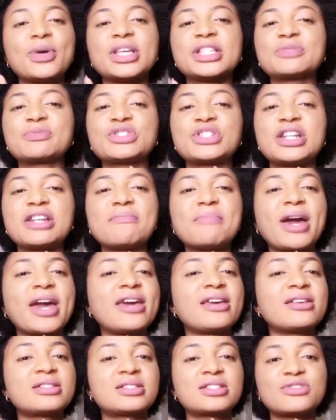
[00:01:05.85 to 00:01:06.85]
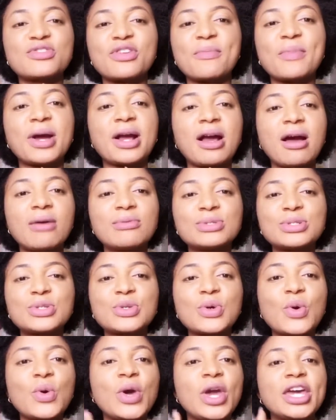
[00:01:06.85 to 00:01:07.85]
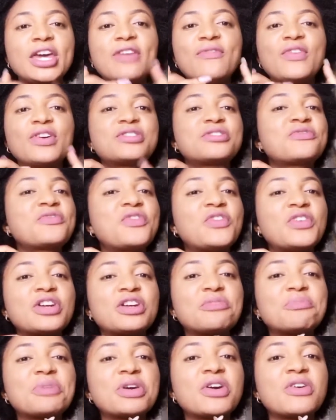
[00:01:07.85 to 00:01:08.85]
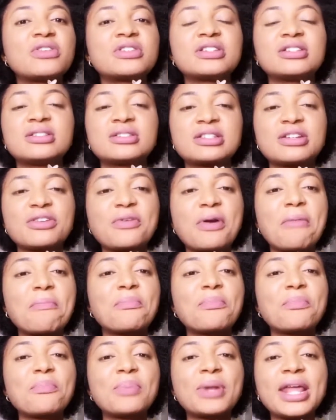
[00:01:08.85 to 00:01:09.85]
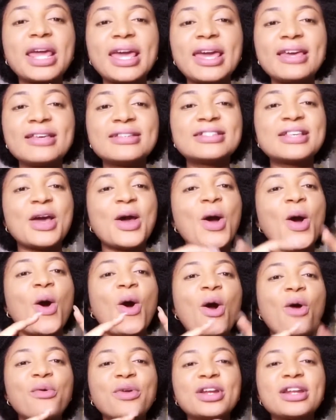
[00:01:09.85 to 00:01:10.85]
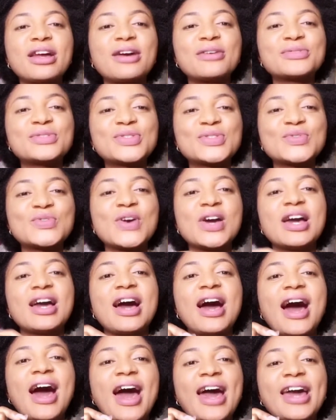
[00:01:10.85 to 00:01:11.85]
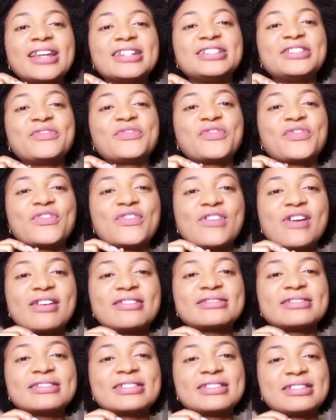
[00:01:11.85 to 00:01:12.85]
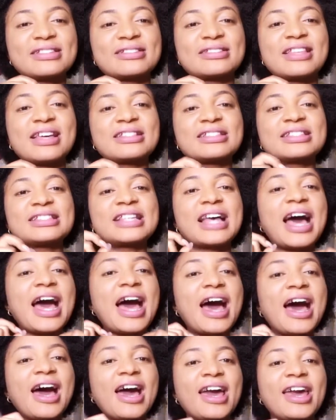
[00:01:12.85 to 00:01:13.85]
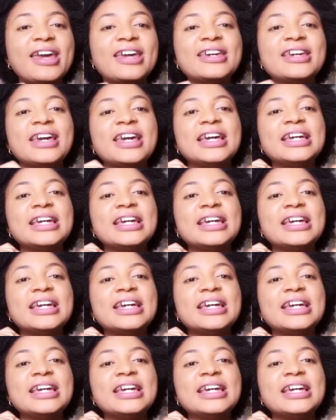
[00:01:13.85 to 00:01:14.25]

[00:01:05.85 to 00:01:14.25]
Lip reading: especially my Instagram account. So if you're not following me on Instagram, please hurry now to ID Francis. That is IDEE